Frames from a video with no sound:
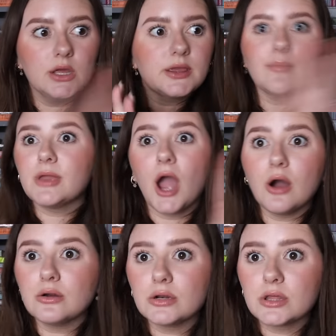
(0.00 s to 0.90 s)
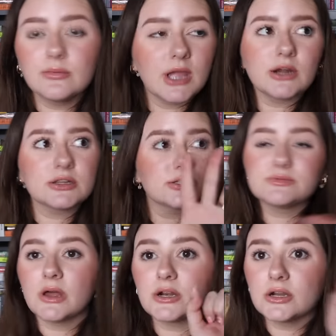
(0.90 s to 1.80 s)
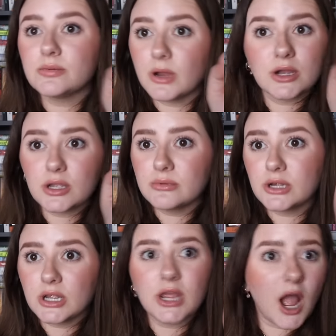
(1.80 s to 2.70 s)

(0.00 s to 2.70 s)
Get me out. Get me out of the splatterpunk community.